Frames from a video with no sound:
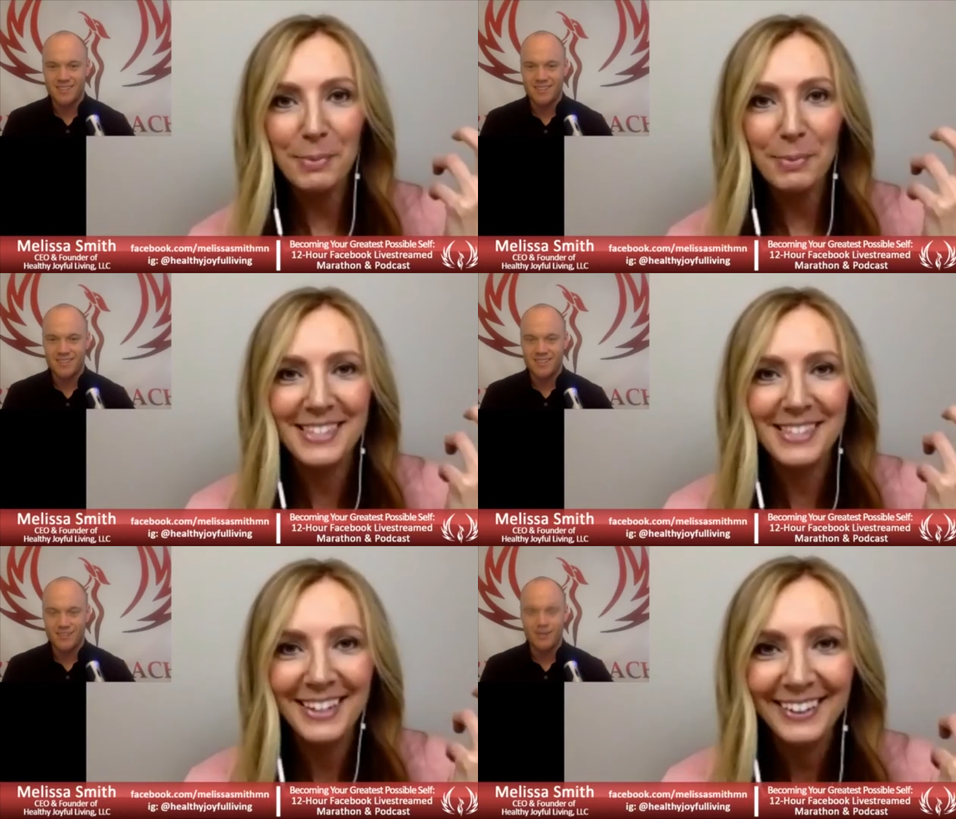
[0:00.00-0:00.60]

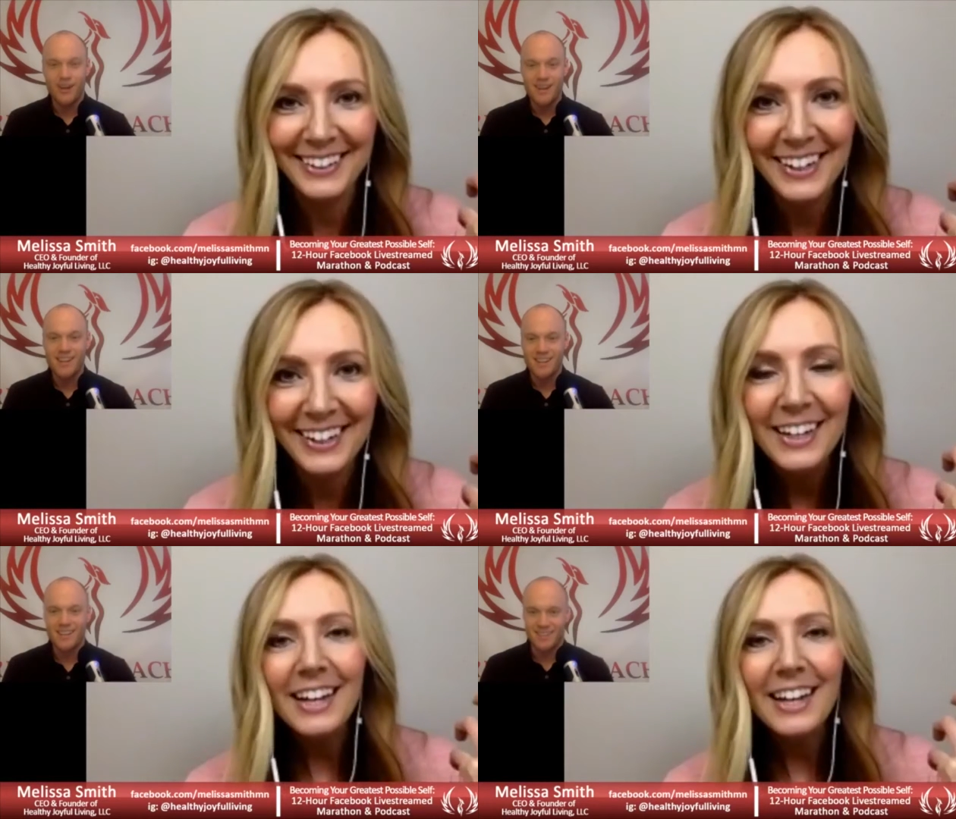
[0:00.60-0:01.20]
Speaker 1: basically
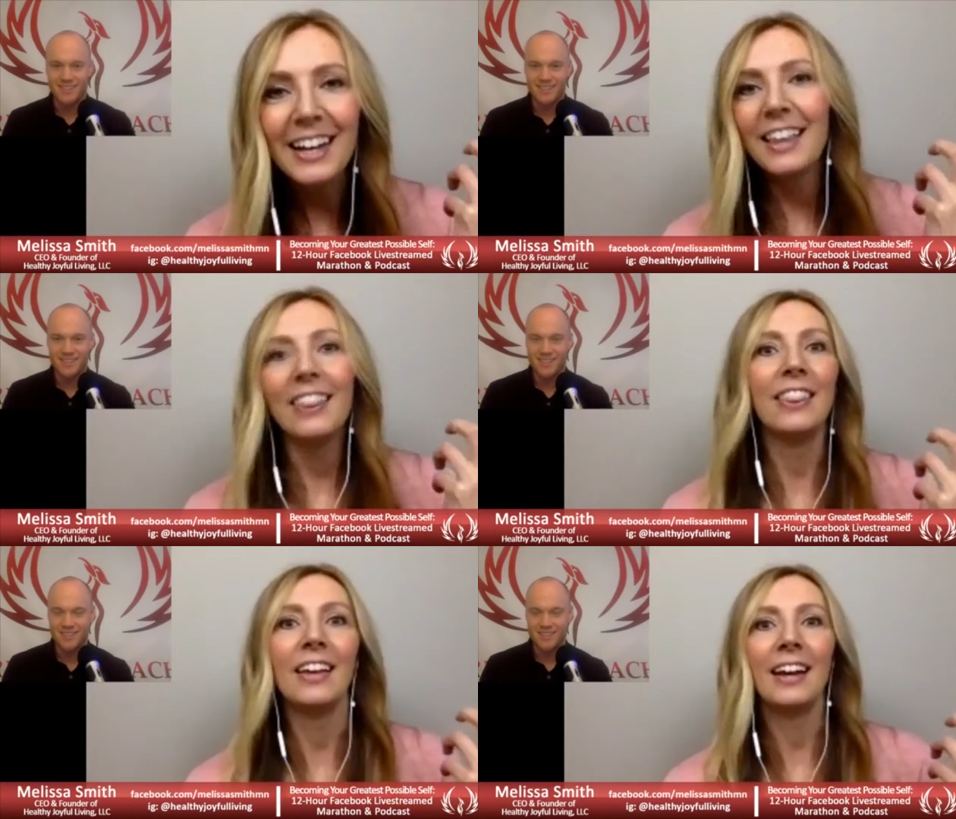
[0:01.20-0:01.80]

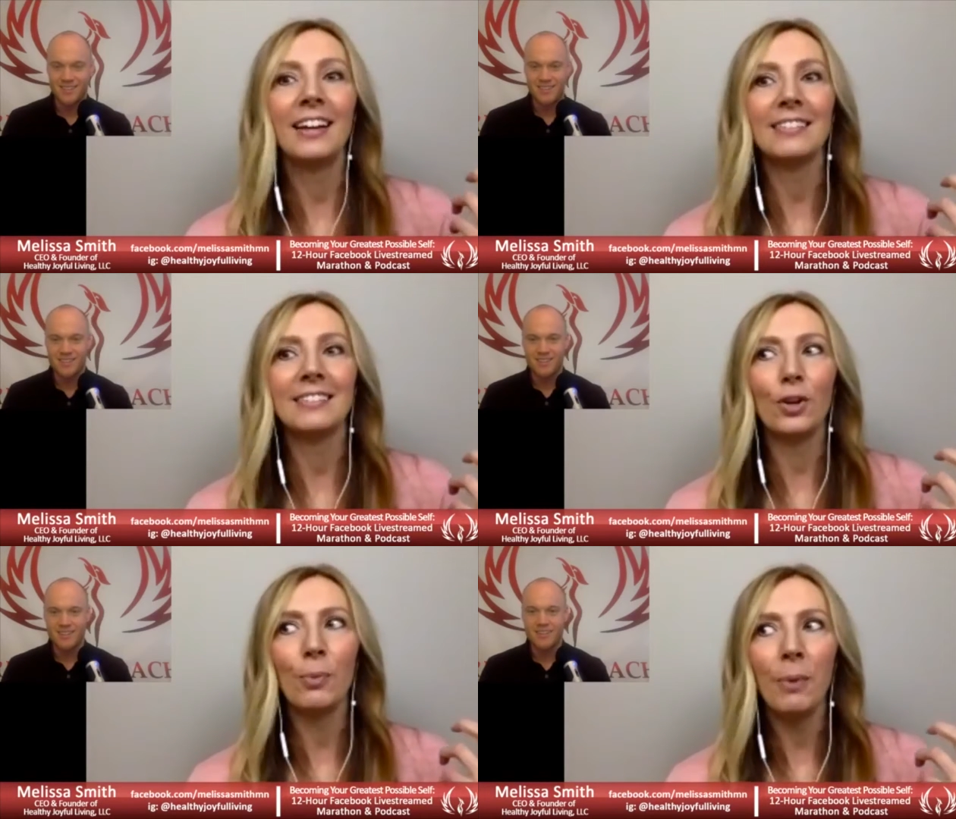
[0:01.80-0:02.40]
right. that
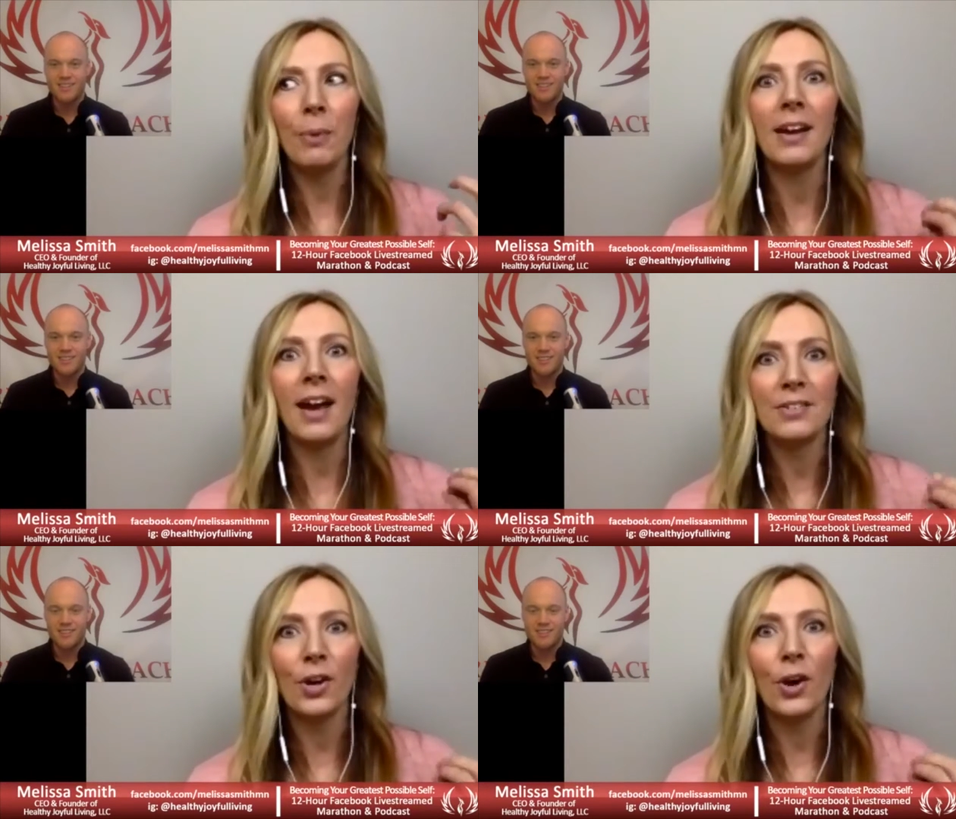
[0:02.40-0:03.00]
your body
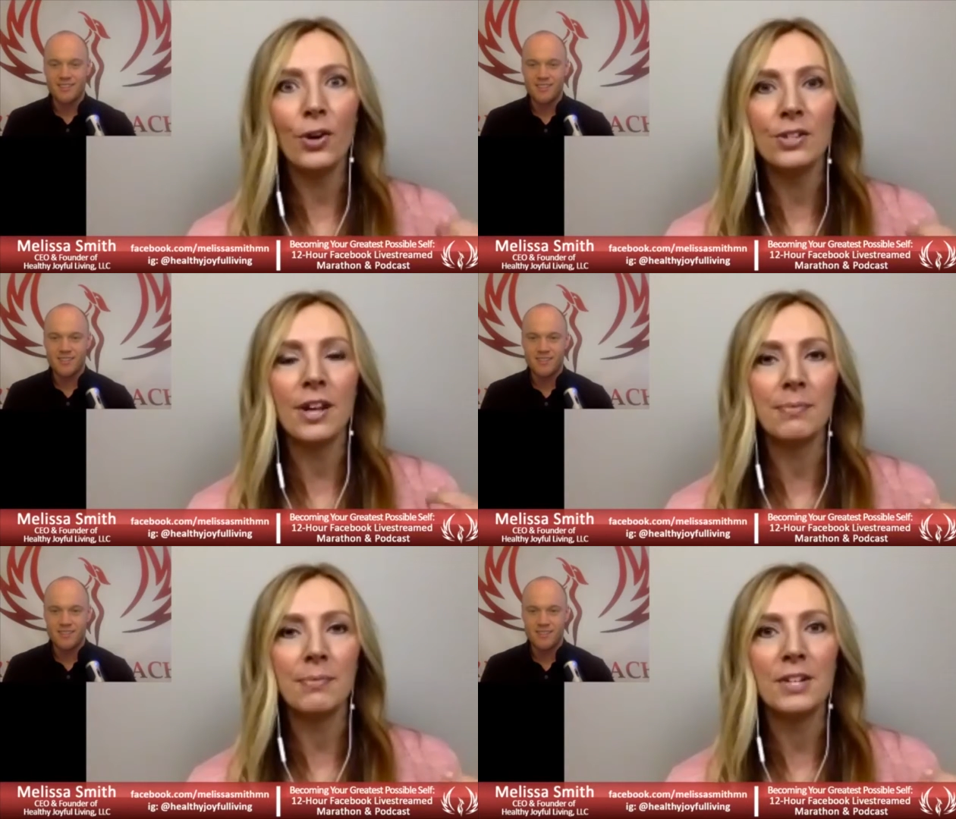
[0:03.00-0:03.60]
has a harder
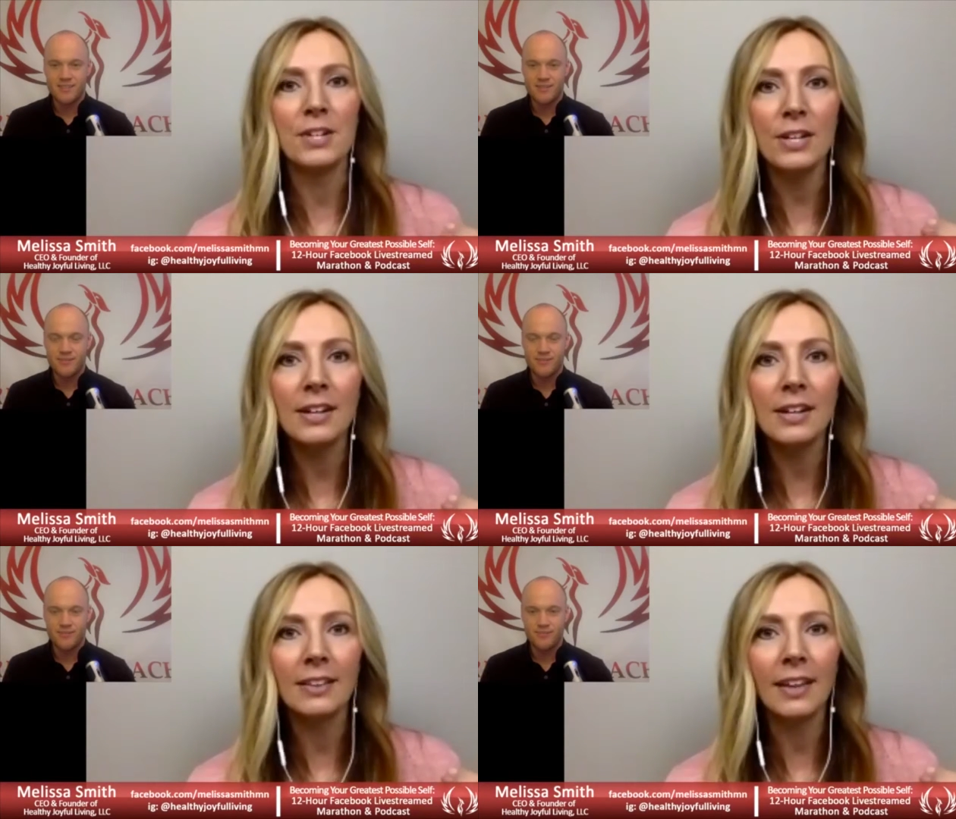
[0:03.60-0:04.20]
time
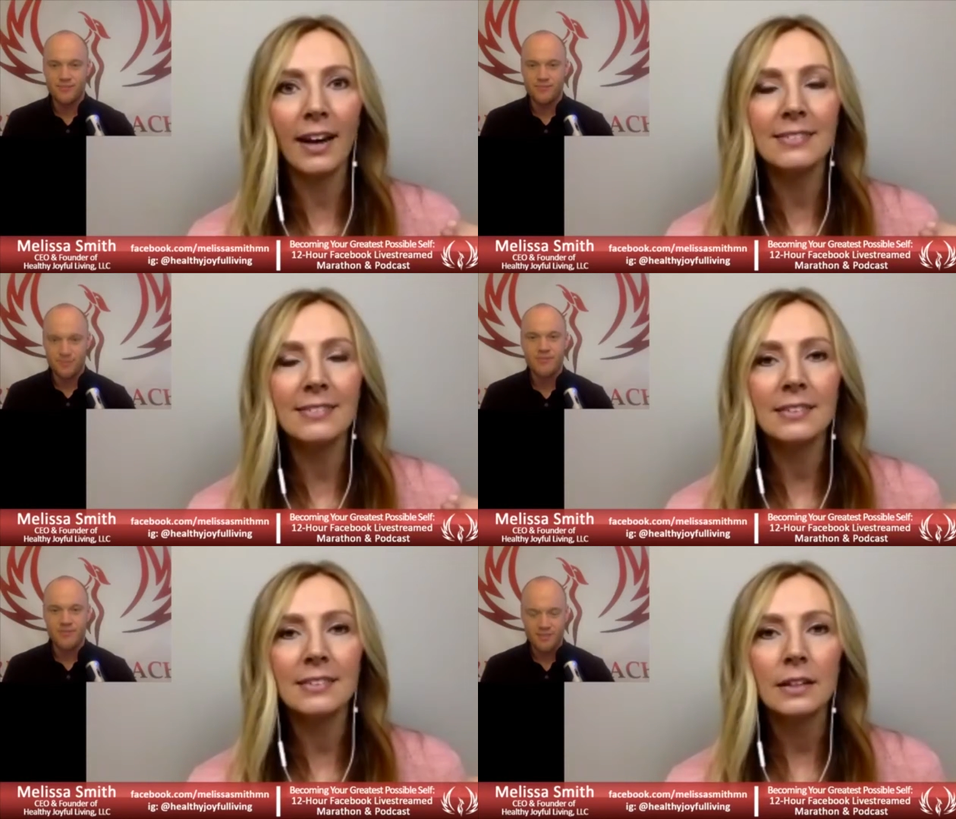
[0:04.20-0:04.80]
digesting
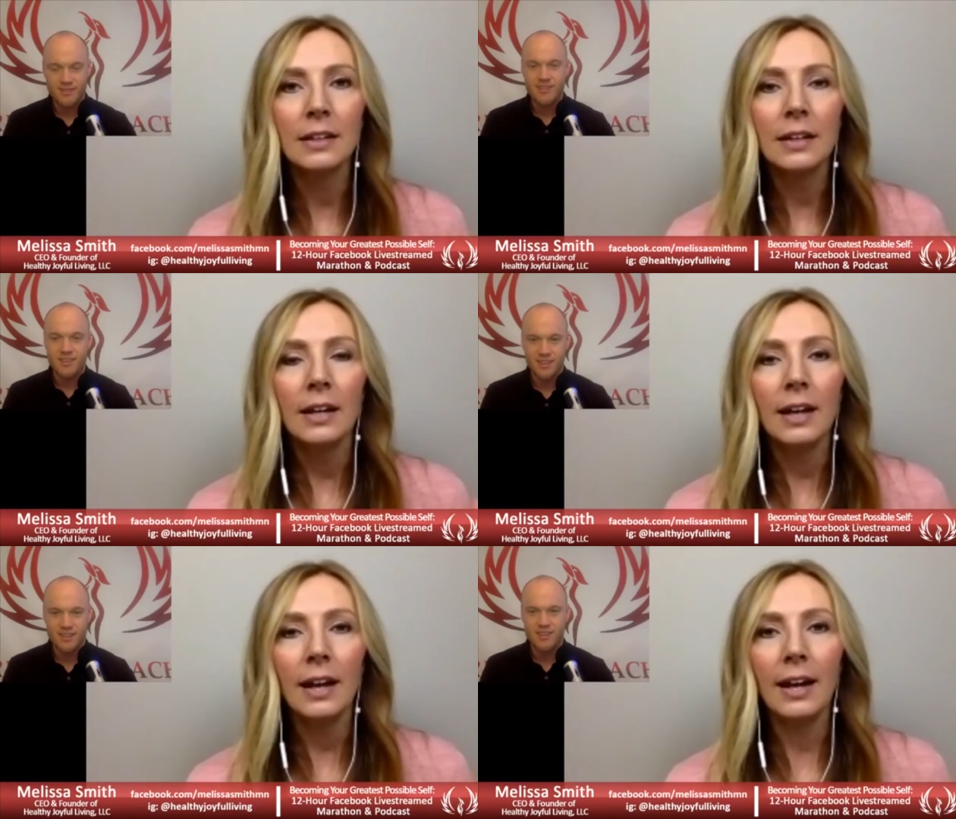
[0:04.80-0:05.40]
that
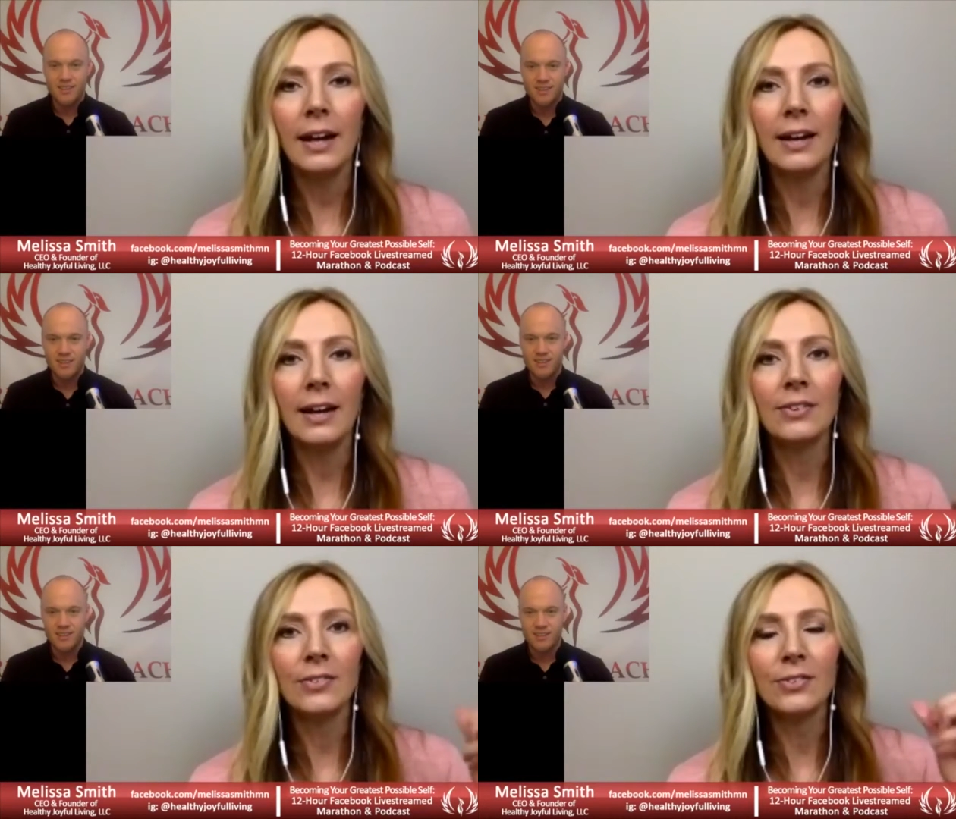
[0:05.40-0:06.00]

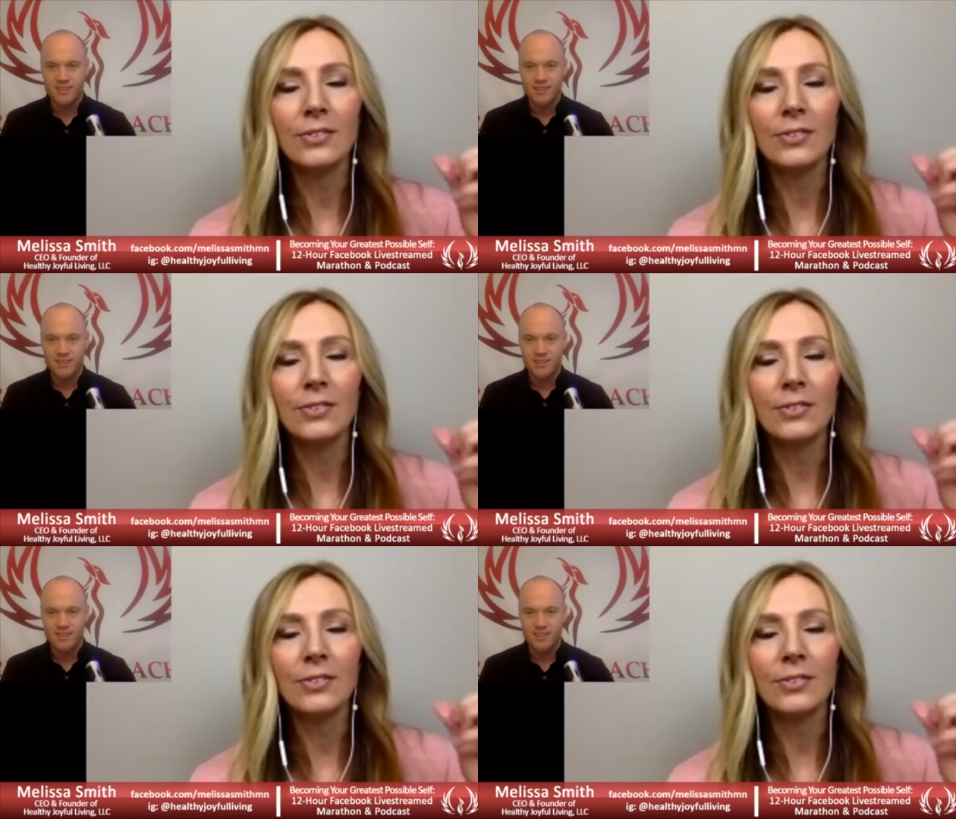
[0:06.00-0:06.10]
and